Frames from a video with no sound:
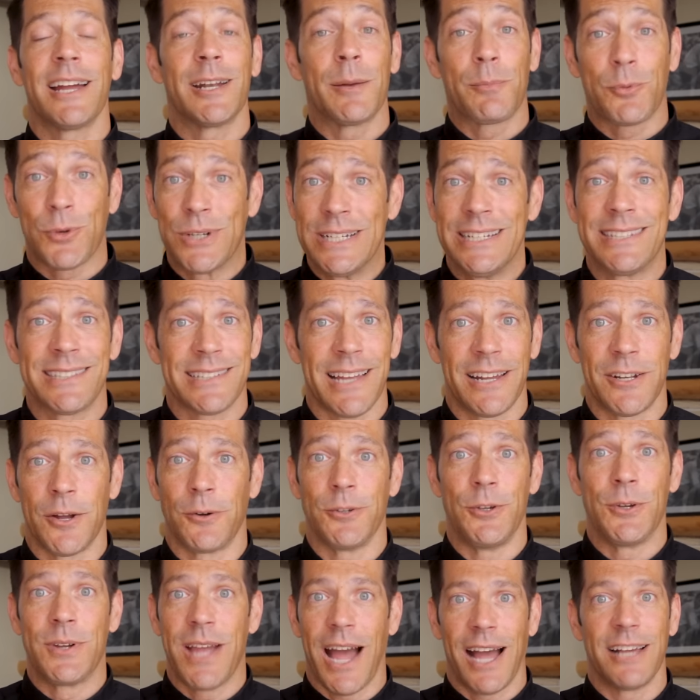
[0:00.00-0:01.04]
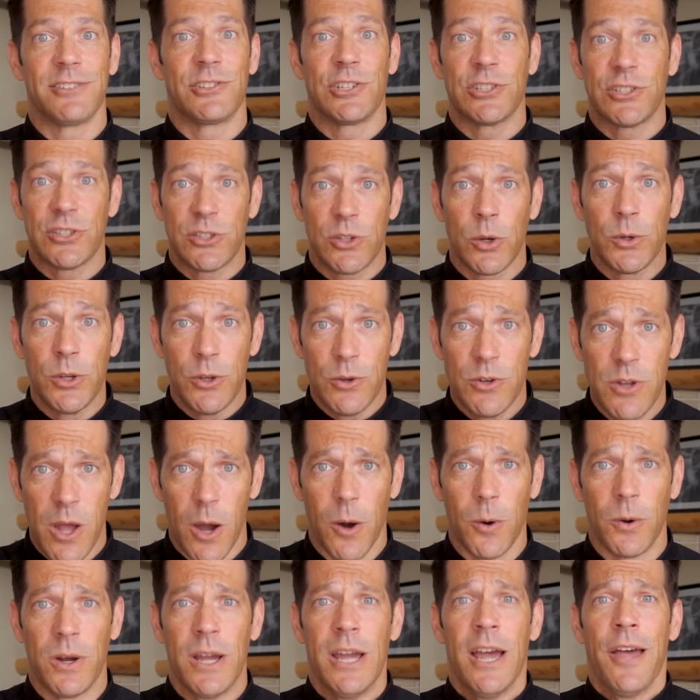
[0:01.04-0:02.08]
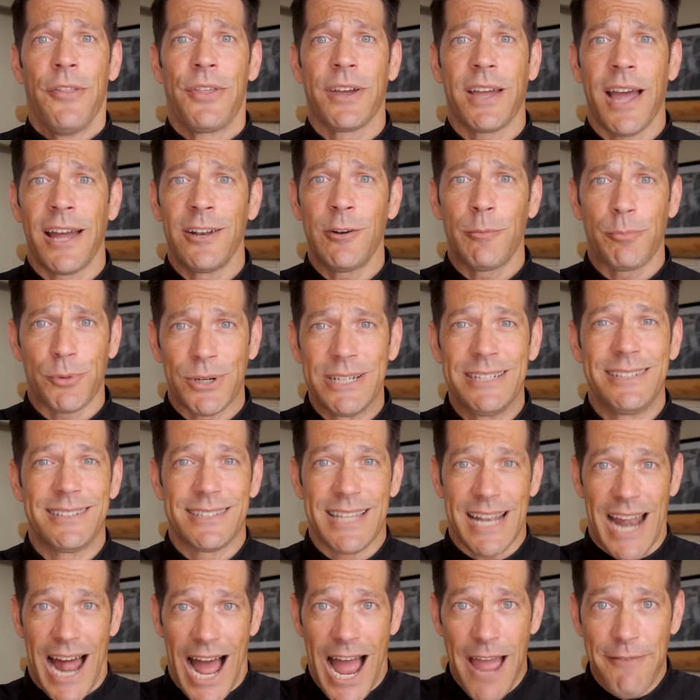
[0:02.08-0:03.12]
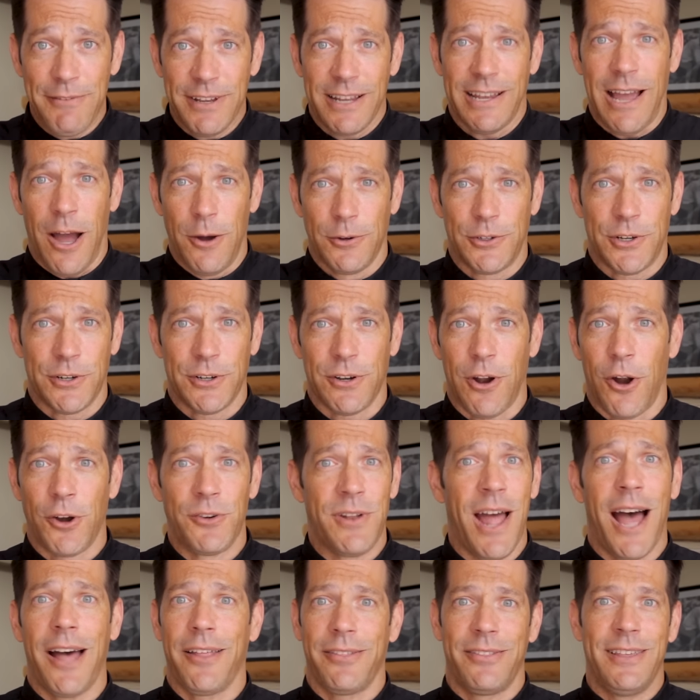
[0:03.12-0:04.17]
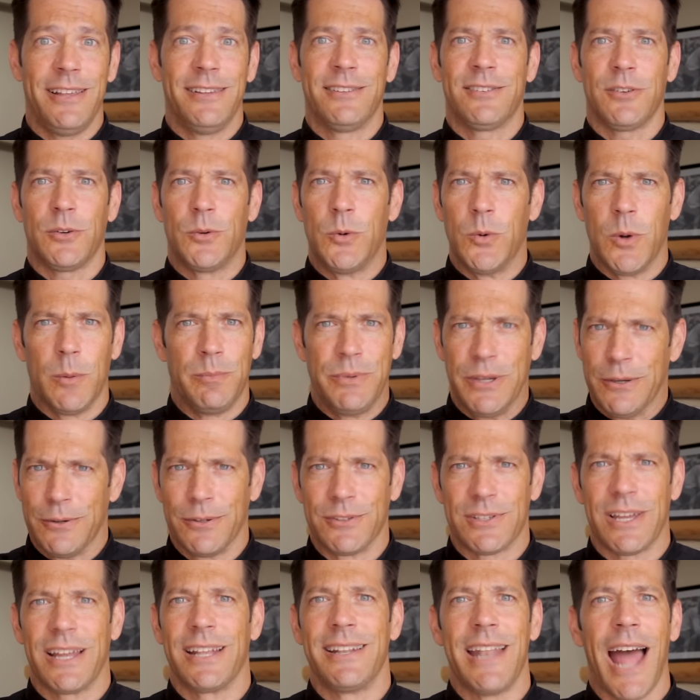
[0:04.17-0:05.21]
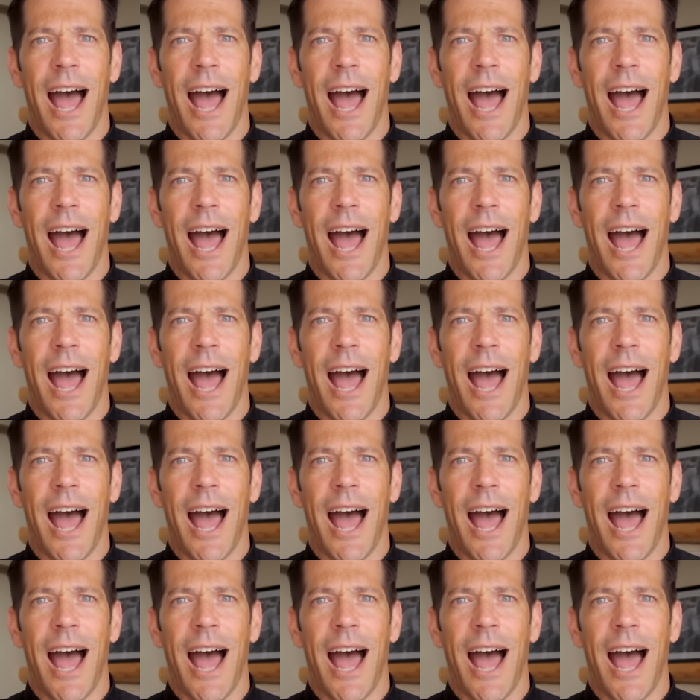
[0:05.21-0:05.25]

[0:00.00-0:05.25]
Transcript: priests I know. You guys, just so you know, the kind of priests that I've encountered are not these who abuse. And